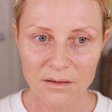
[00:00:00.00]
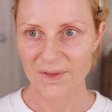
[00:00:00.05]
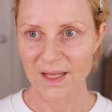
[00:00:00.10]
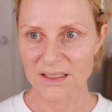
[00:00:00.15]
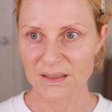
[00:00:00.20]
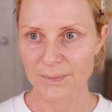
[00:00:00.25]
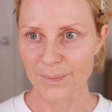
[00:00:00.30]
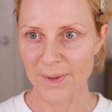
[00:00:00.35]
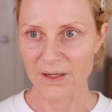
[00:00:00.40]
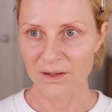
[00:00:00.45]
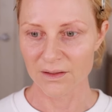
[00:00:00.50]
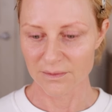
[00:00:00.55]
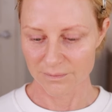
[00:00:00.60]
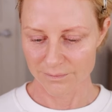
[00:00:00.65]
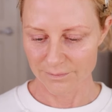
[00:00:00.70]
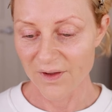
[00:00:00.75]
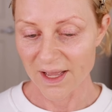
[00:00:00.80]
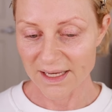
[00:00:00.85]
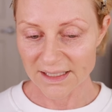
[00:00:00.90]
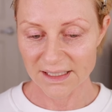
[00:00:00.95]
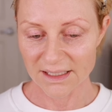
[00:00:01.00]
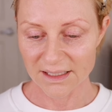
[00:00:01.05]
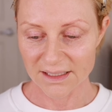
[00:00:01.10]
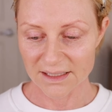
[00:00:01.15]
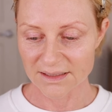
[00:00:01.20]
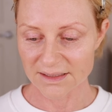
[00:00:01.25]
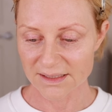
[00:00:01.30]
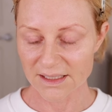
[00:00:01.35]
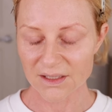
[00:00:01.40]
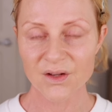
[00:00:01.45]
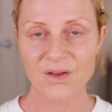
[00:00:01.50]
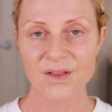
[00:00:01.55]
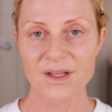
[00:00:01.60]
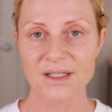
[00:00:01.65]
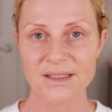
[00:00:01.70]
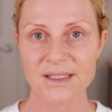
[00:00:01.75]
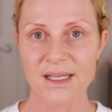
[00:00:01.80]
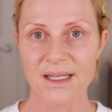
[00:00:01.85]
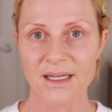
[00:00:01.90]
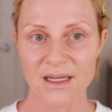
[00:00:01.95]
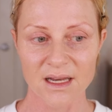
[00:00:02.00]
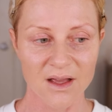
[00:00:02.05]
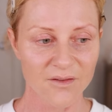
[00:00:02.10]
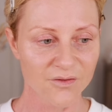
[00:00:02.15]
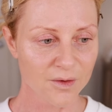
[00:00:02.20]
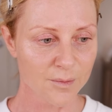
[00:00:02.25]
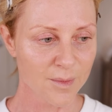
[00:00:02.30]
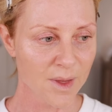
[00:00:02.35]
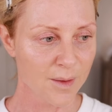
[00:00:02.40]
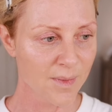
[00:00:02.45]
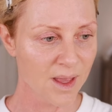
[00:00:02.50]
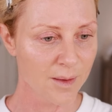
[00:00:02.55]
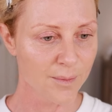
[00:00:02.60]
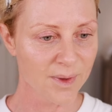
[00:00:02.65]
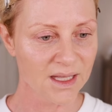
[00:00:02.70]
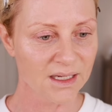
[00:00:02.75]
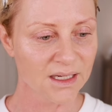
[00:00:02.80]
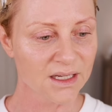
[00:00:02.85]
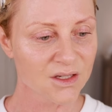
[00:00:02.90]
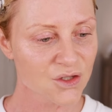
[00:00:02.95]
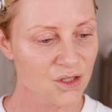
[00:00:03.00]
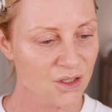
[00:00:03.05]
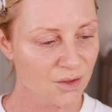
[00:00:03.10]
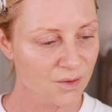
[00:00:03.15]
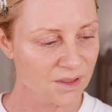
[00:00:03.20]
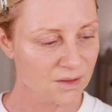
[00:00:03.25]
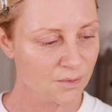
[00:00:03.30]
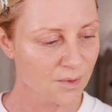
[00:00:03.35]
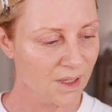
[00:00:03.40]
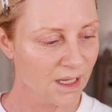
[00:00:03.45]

That's better. Finding a concealer that's light enough for me may be an issue as